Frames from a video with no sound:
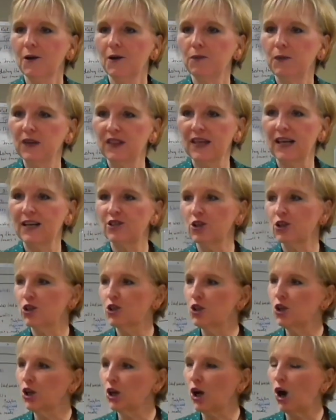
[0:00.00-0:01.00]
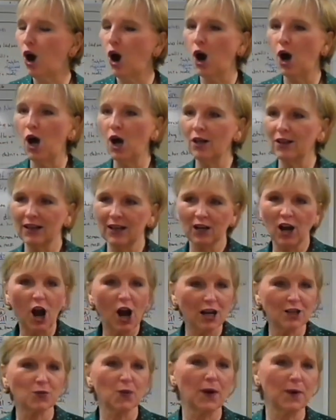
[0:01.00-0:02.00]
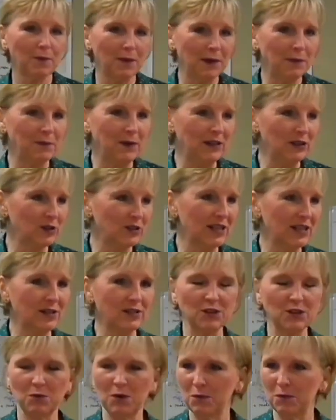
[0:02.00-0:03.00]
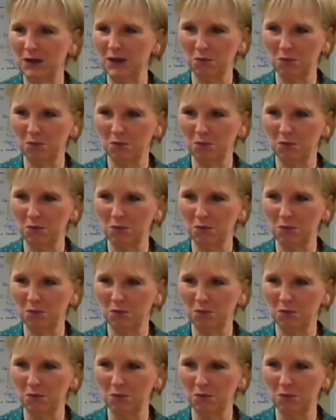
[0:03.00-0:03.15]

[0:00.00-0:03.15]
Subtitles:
But they just took a causeway made better sense to me, but a